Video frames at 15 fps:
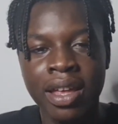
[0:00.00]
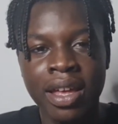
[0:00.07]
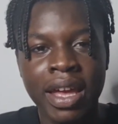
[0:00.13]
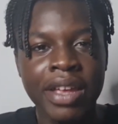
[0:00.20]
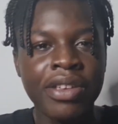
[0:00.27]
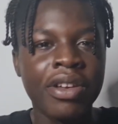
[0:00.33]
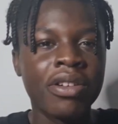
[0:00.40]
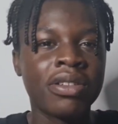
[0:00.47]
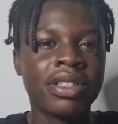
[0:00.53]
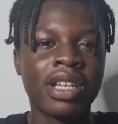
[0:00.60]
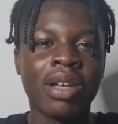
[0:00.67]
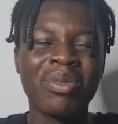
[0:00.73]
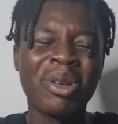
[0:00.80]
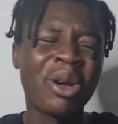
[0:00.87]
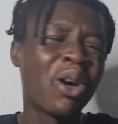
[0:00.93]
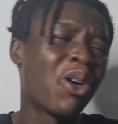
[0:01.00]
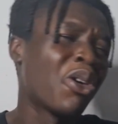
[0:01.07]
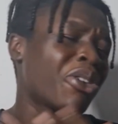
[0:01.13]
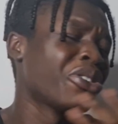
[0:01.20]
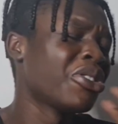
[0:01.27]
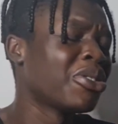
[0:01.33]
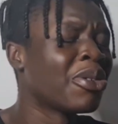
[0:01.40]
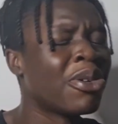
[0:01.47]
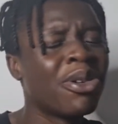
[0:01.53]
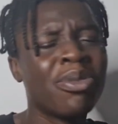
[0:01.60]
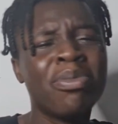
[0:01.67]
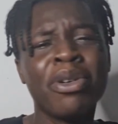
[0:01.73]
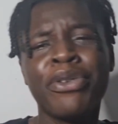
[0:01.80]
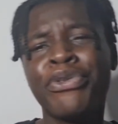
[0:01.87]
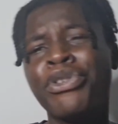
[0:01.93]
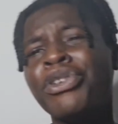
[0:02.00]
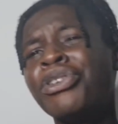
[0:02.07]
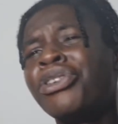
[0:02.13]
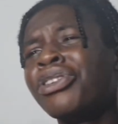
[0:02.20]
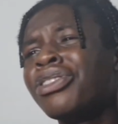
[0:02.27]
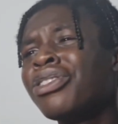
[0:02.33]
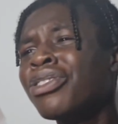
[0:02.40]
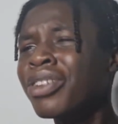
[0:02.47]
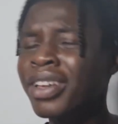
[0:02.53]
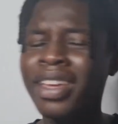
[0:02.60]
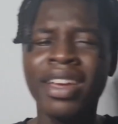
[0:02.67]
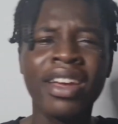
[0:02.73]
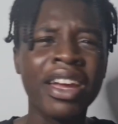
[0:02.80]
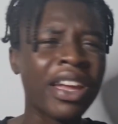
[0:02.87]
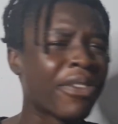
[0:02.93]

And you're gonna tell me, oh, you know, but if you're good looking,